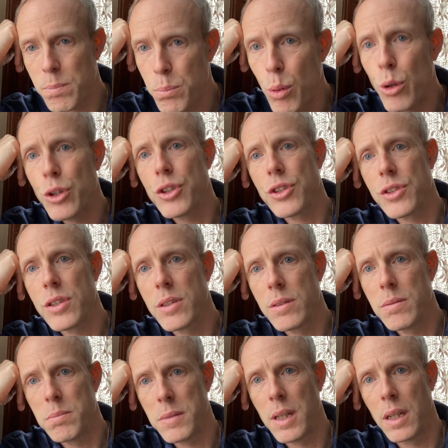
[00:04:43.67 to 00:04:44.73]
pushed
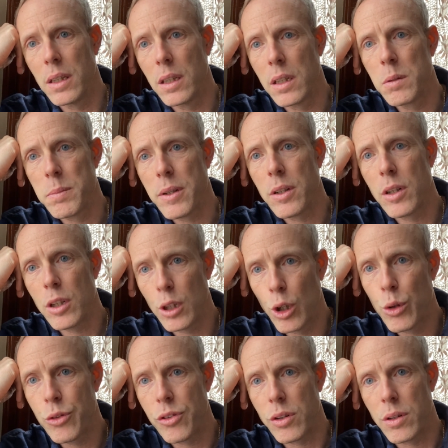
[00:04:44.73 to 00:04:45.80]
me a little bit
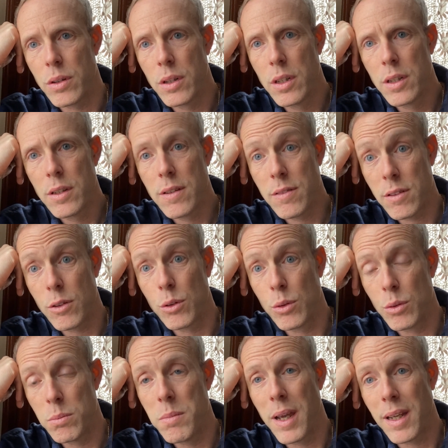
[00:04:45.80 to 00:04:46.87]
closer
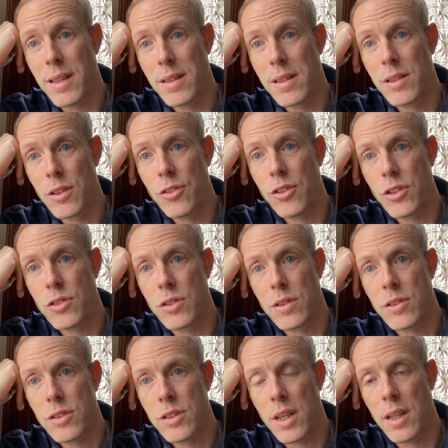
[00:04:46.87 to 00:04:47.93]
to making the decision to
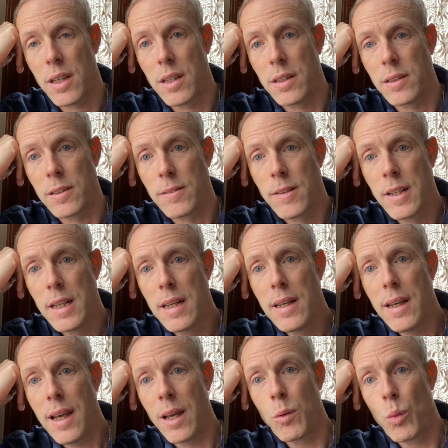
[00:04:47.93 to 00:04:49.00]
stay in.
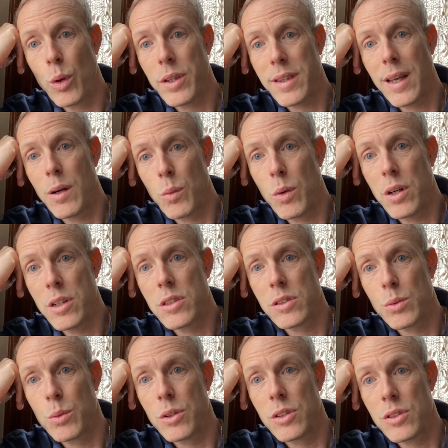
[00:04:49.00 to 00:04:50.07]
And what that
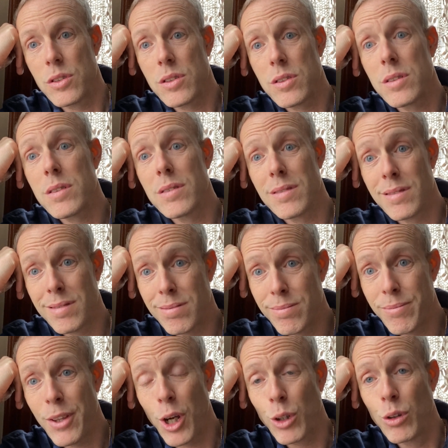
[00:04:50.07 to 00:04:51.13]
was
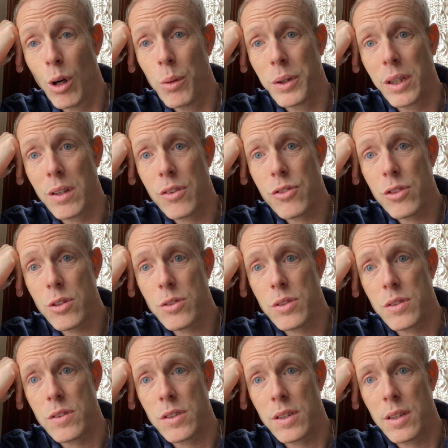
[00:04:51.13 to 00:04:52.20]
a growing
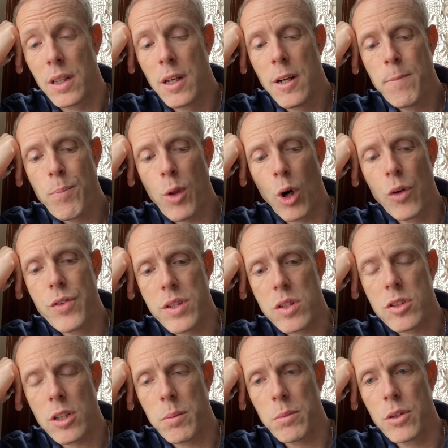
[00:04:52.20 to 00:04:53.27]
insurgency. Over the
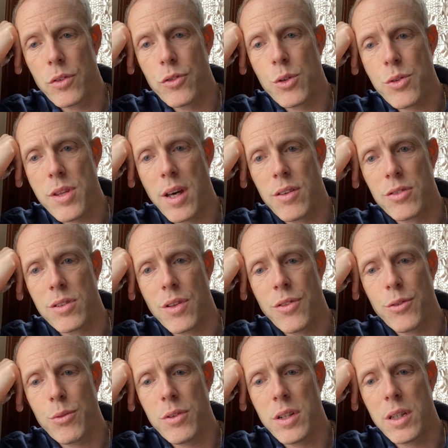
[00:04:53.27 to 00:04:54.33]
summer of
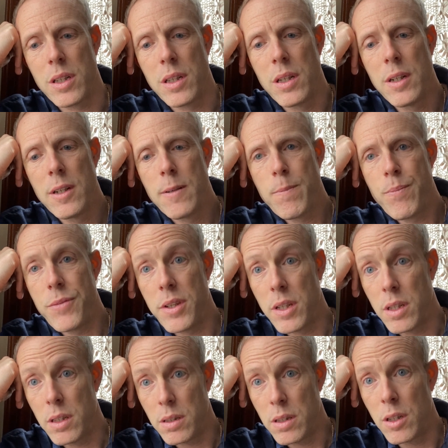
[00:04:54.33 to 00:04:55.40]
2003,
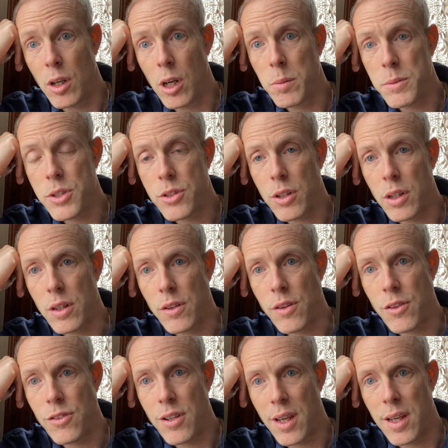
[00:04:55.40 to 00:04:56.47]
the Army started
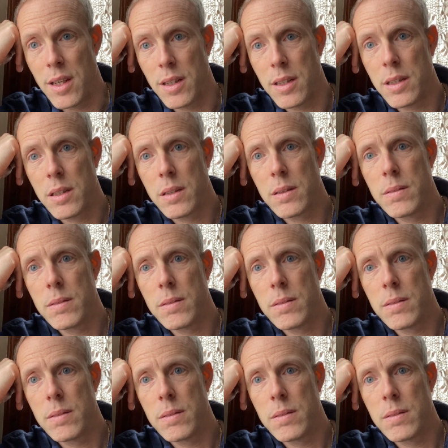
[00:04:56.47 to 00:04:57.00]
to take